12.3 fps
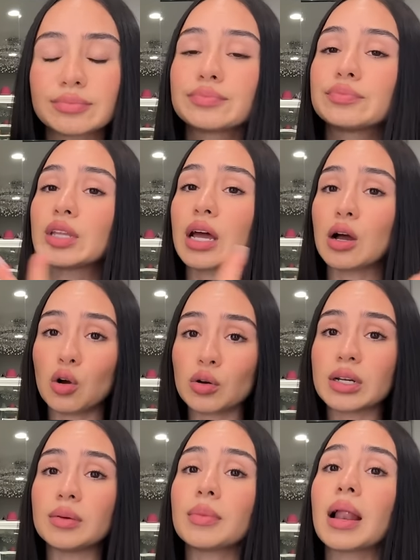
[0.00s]
Now hold
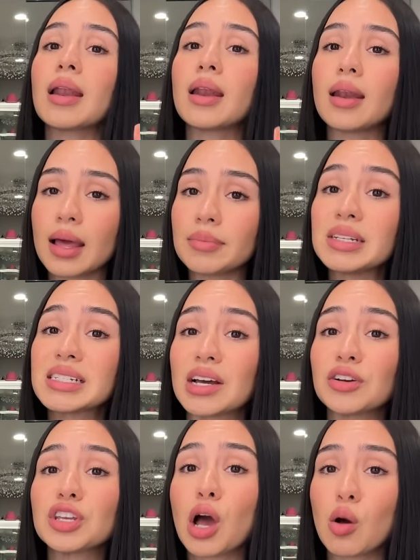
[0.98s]
up. Let me
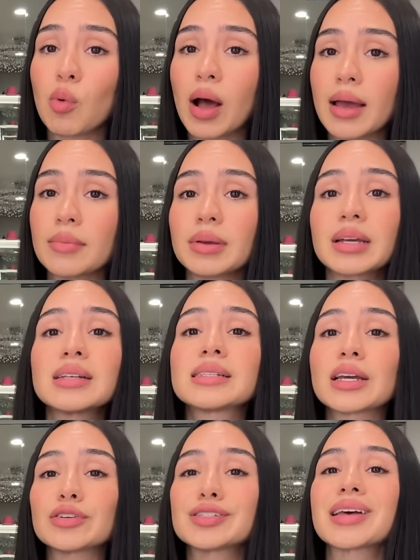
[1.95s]
tell y'all why, because
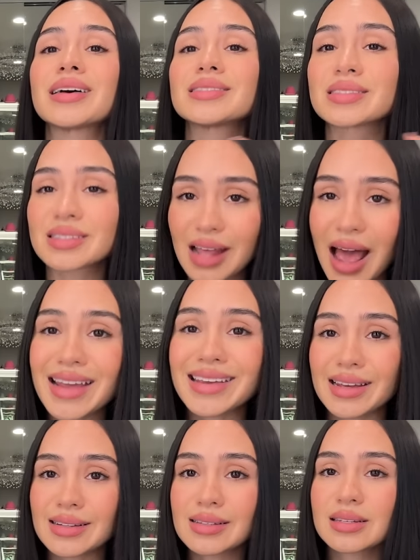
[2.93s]
there is
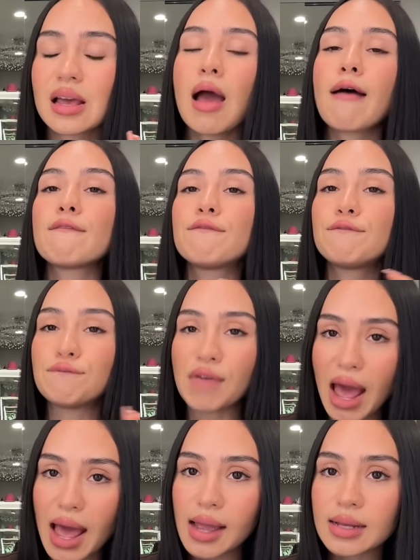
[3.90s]
science,
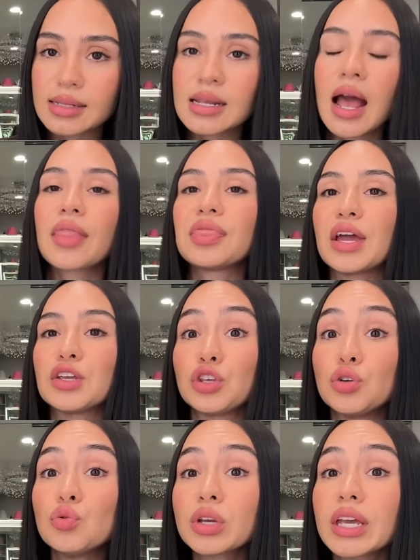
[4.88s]
facts that
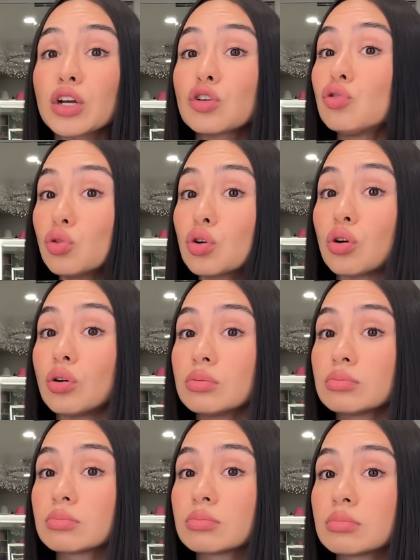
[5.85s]
you can
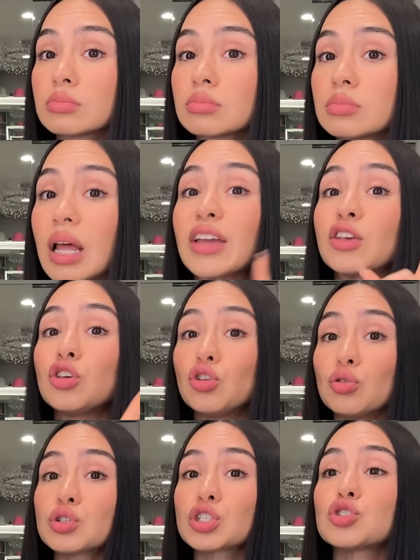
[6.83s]
Google. Like,
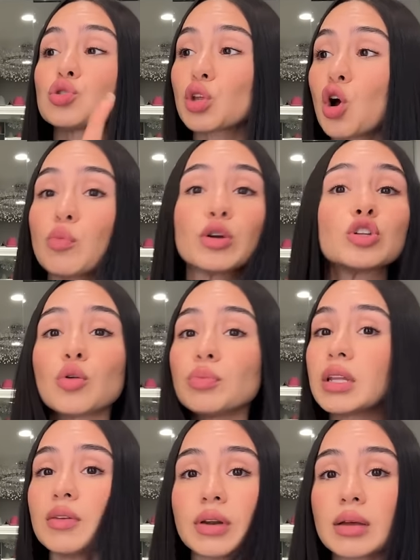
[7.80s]
you should do the homework. Don't
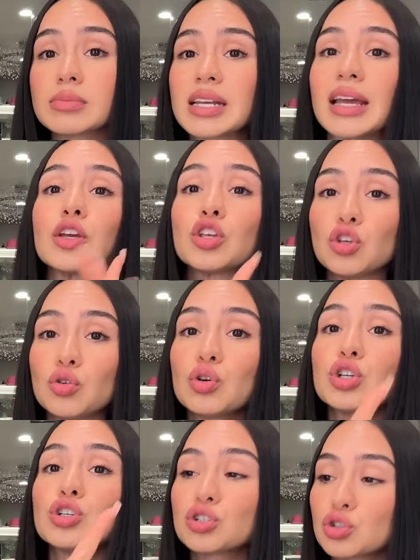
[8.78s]
believe what I'm saying. You
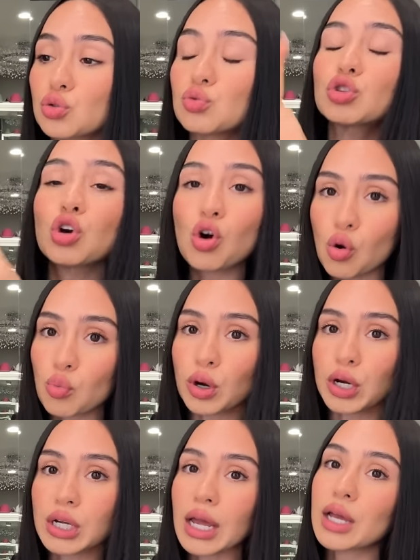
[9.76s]
could do the
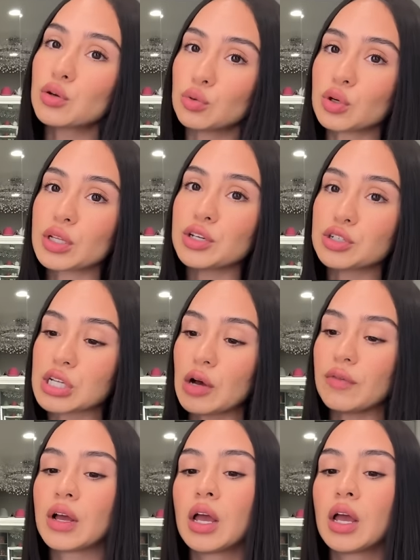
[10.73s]
homework and Google it yourself.